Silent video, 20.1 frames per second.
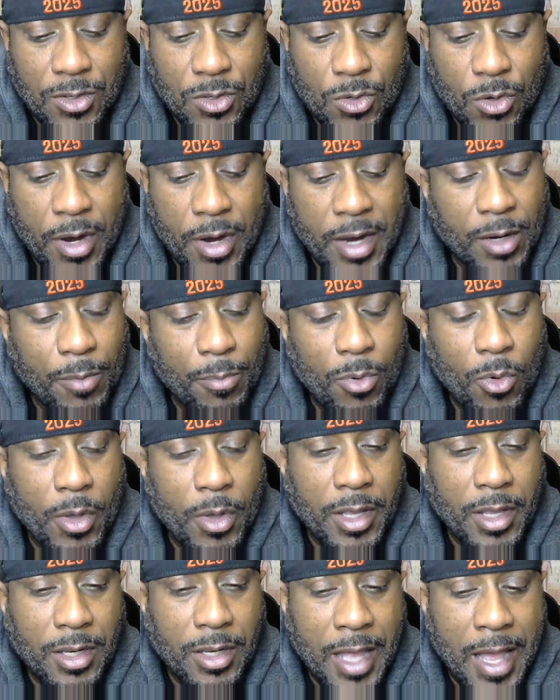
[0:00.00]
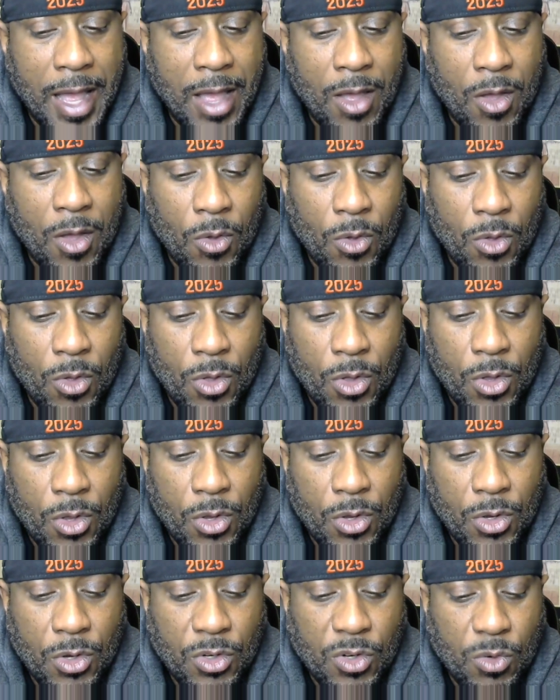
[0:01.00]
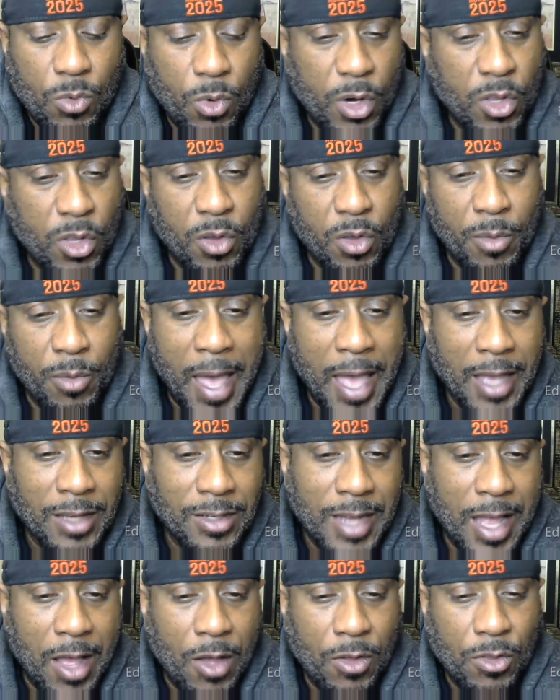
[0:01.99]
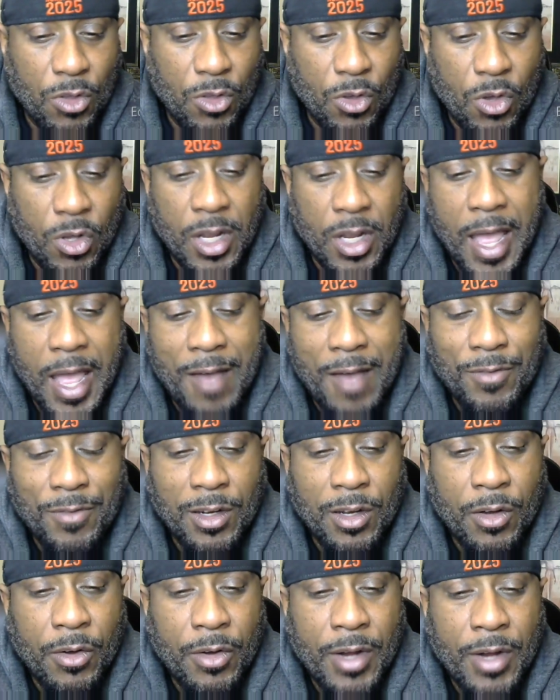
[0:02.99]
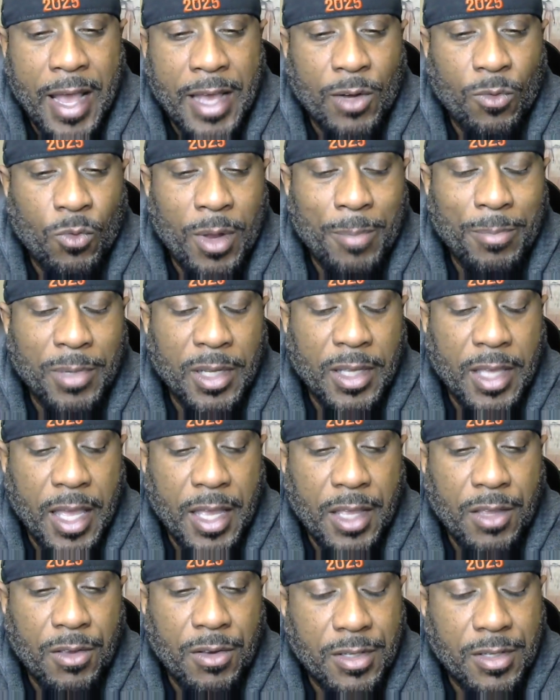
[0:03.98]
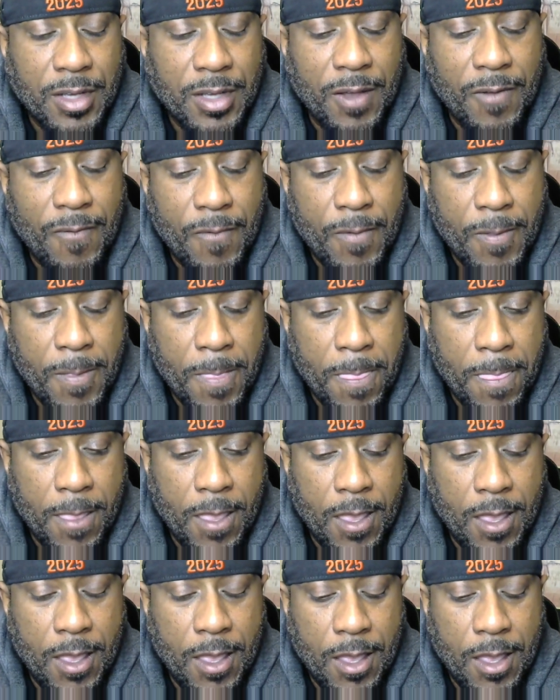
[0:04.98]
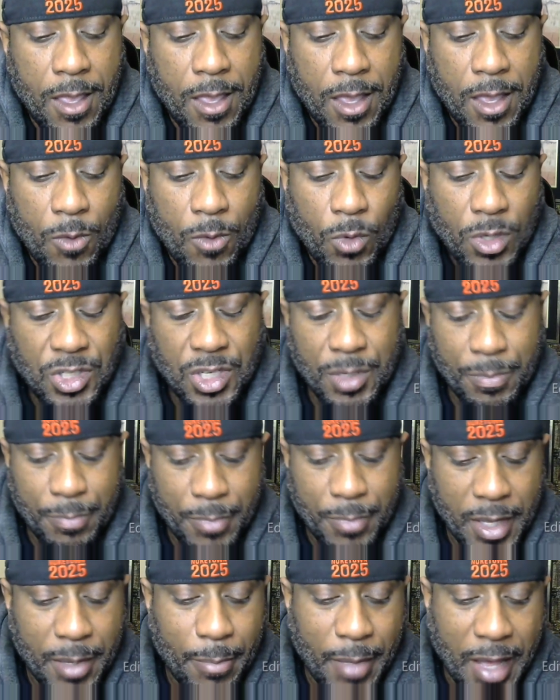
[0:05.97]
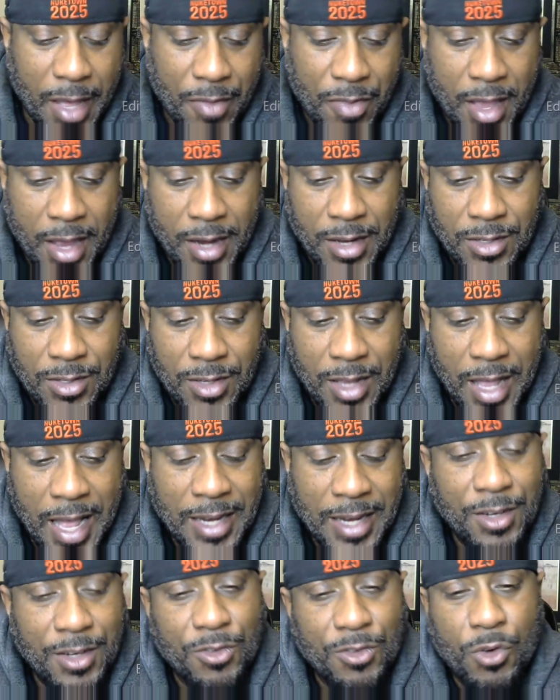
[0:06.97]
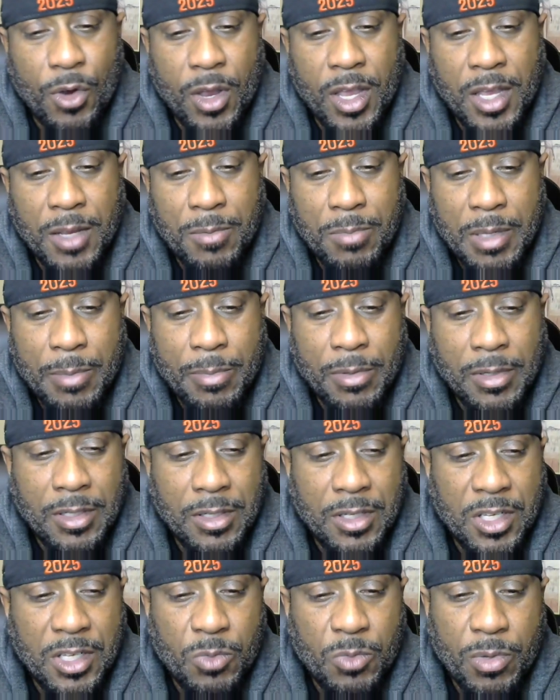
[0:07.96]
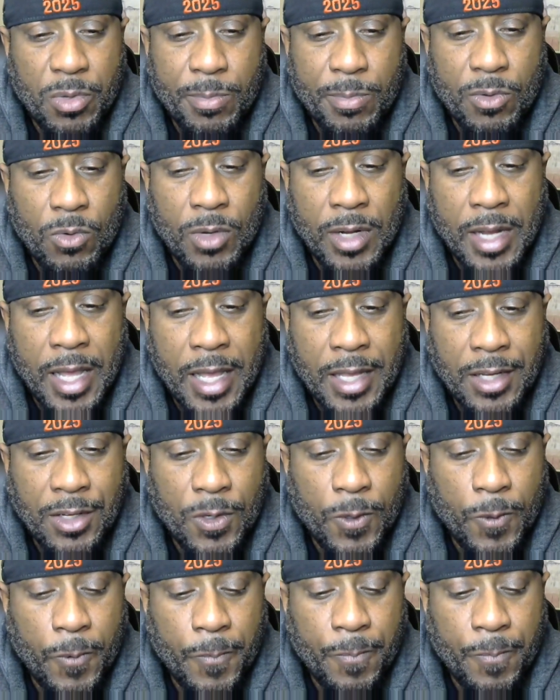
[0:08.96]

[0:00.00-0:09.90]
You're at a point now to where you're maxed out. You're going to have to learn how to replicate yourself. And what she meant by that is I need to train people and teach people what I do.